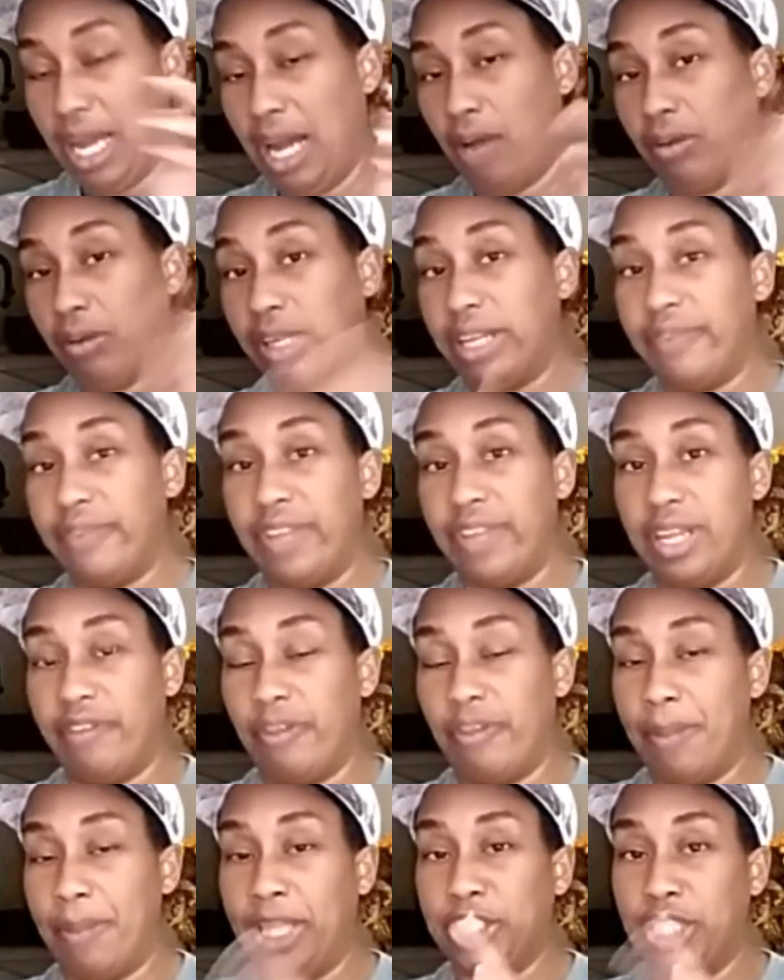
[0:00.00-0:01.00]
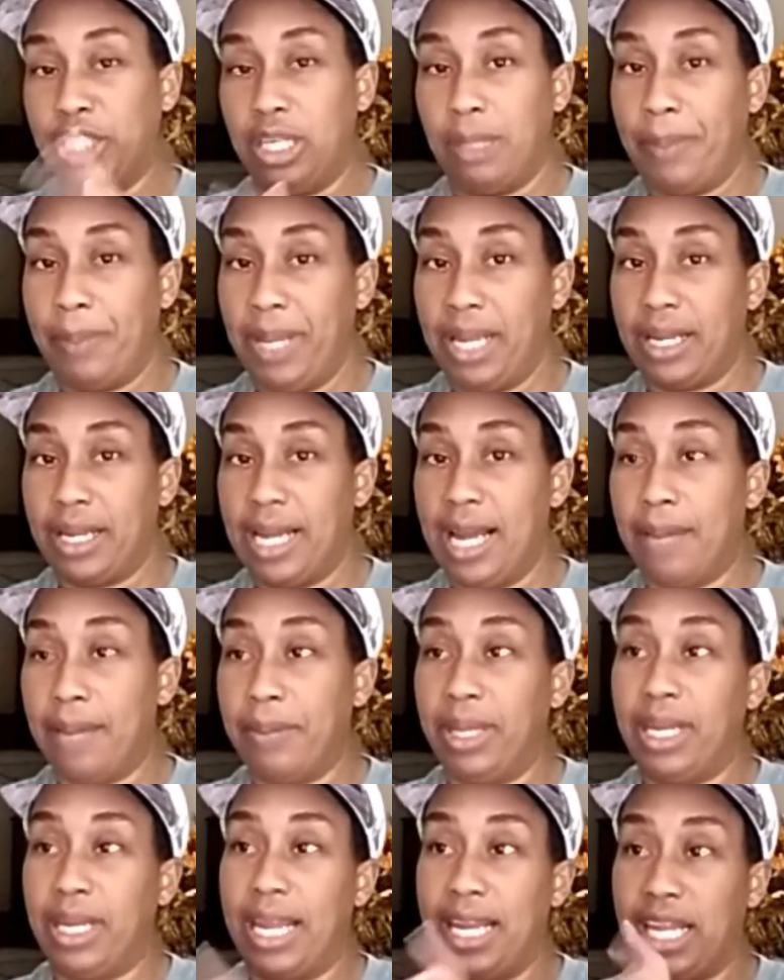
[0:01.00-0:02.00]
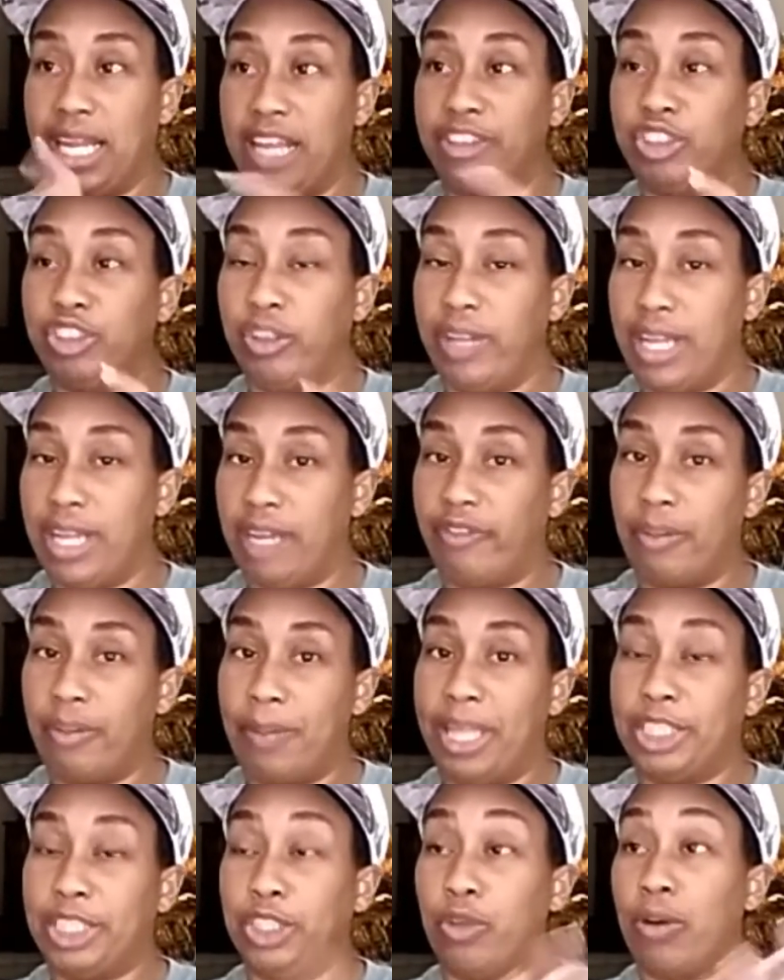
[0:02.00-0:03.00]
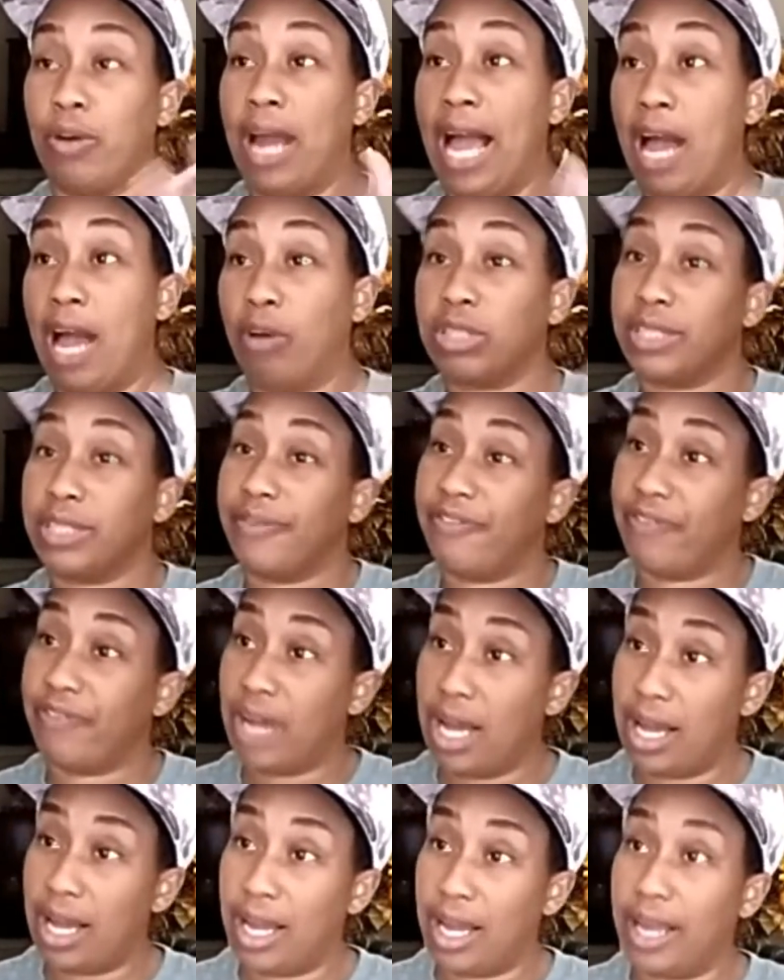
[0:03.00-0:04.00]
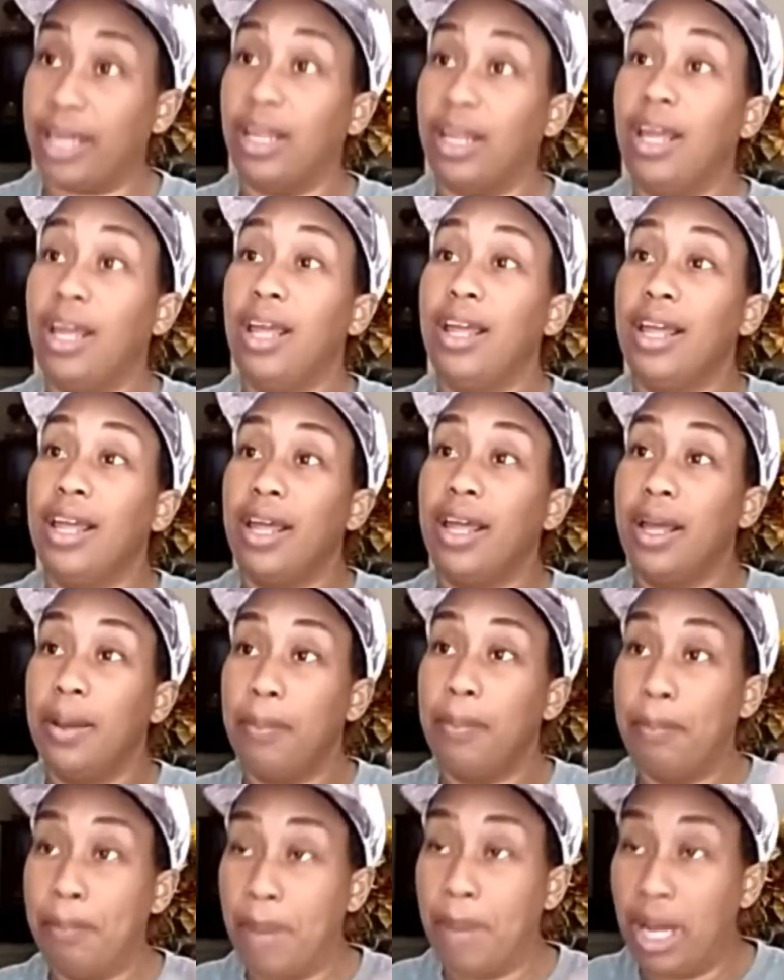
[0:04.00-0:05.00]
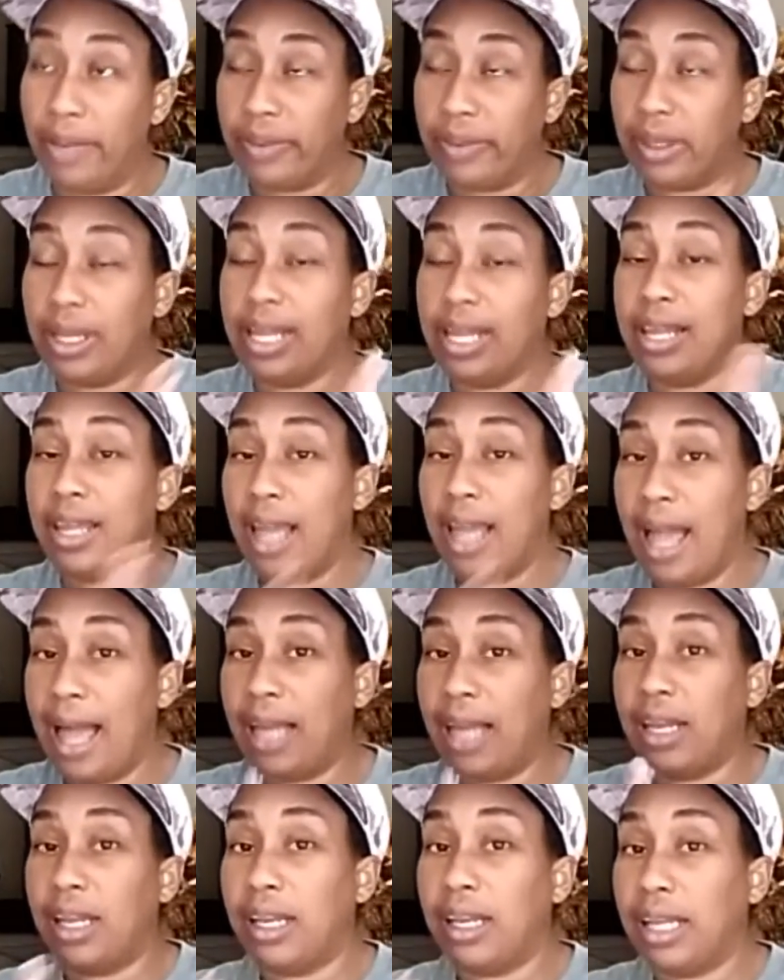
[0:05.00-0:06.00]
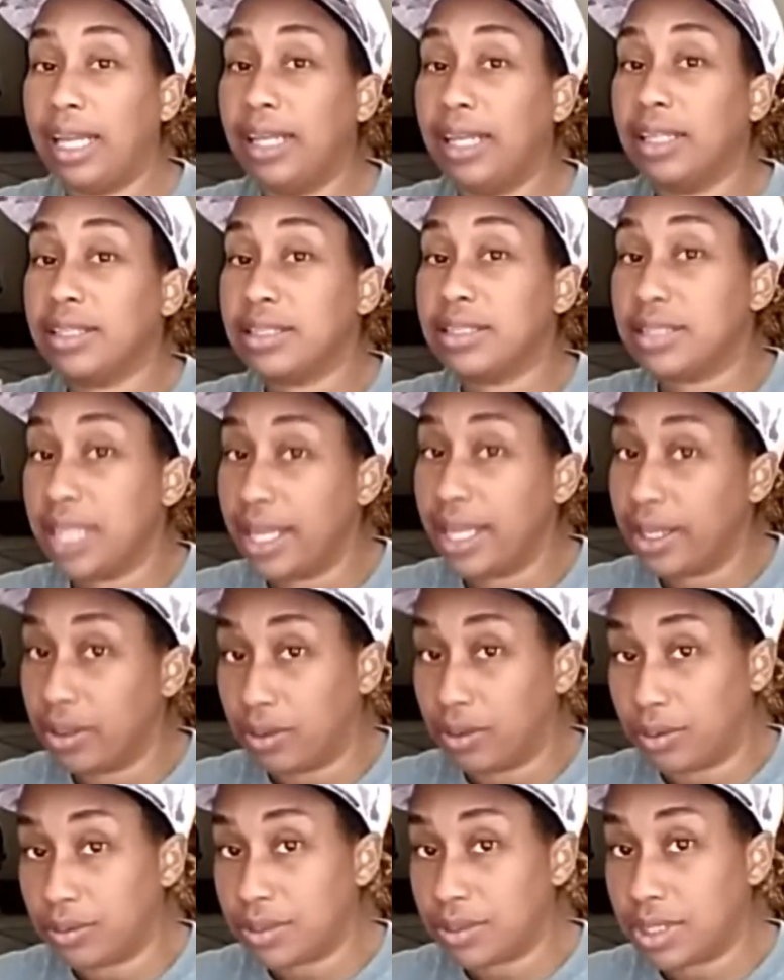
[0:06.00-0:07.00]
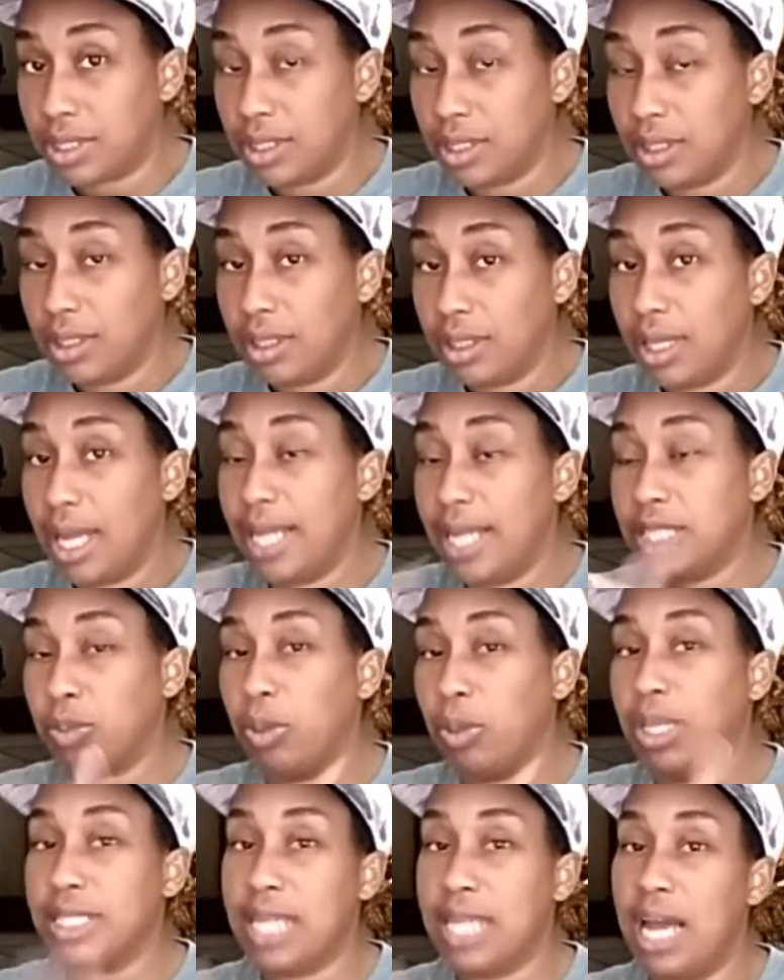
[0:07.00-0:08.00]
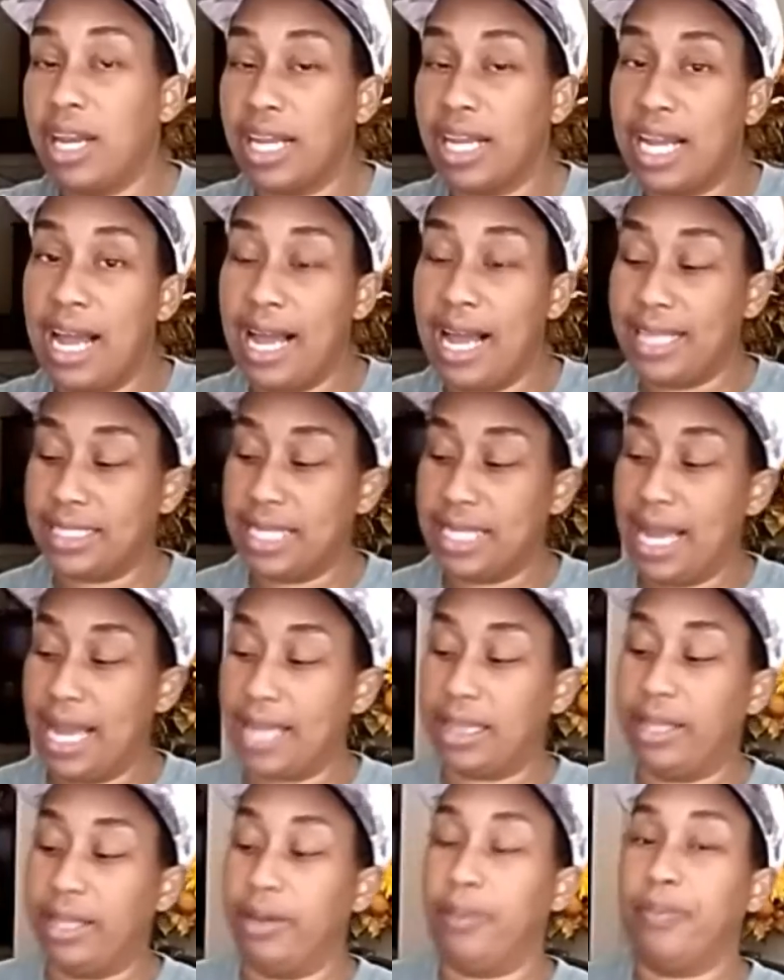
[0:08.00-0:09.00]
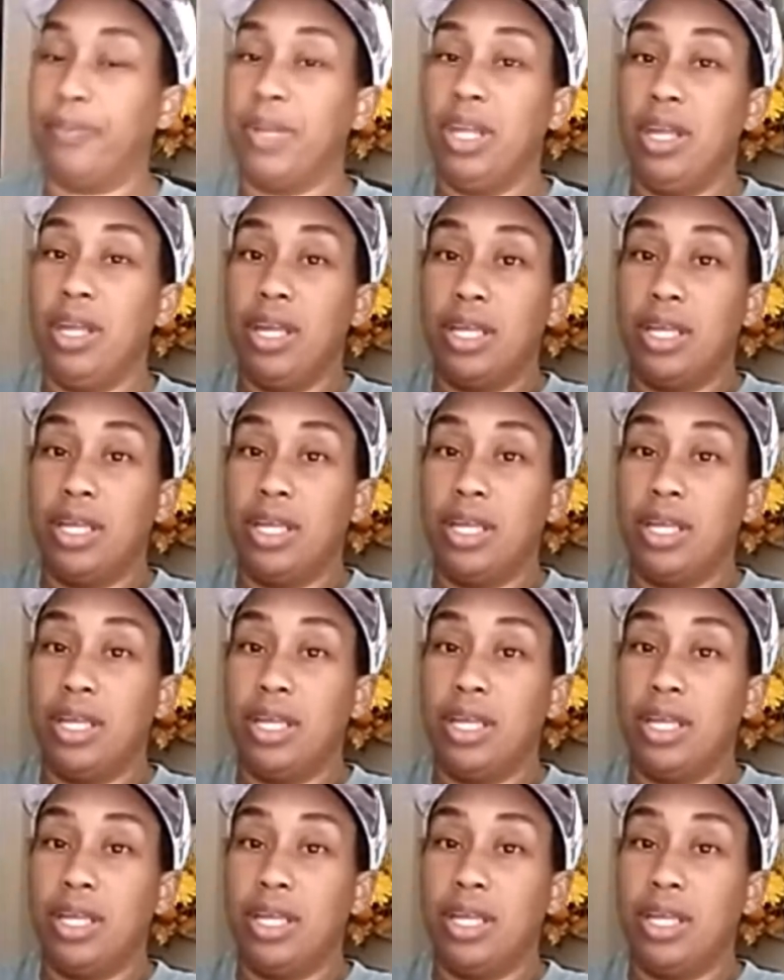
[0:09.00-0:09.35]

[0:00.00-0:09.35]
I'll leave the information in a pinned comment and it gives you the information on how to find monthly Catalina deals as well as how to contact them.